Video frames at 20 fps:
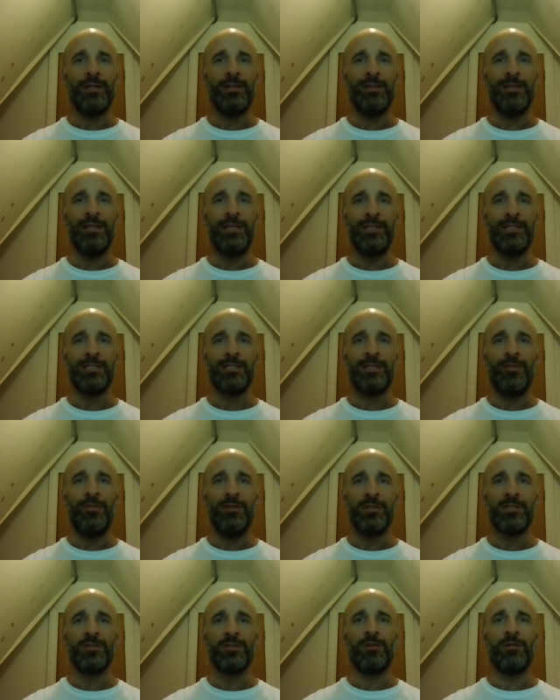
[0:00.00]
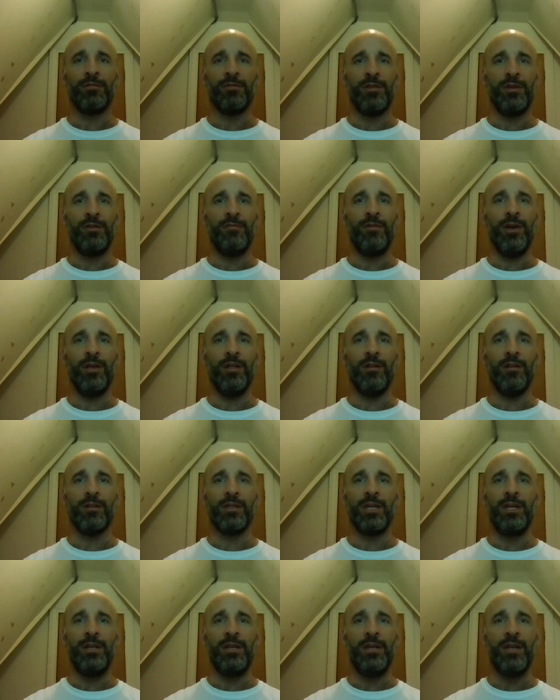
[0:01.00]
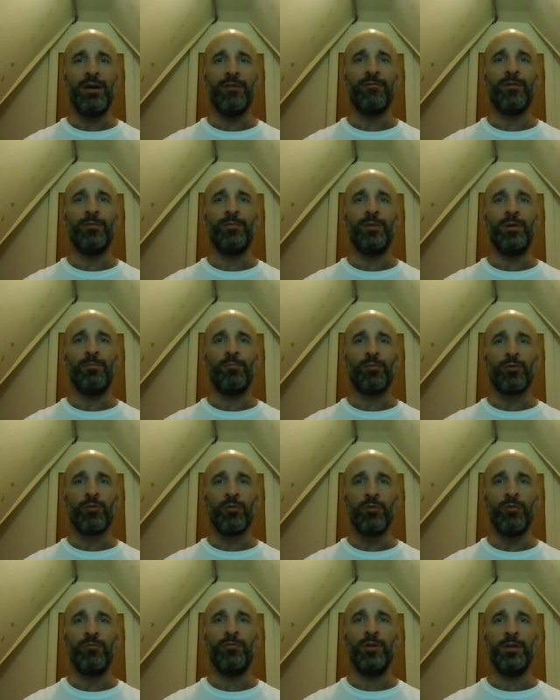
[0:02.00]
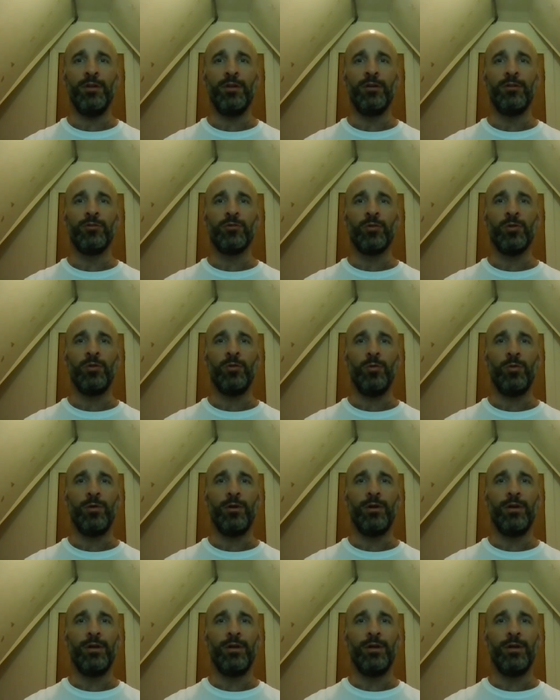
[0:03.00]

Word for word: at least in this earthly veil, can never be proven true.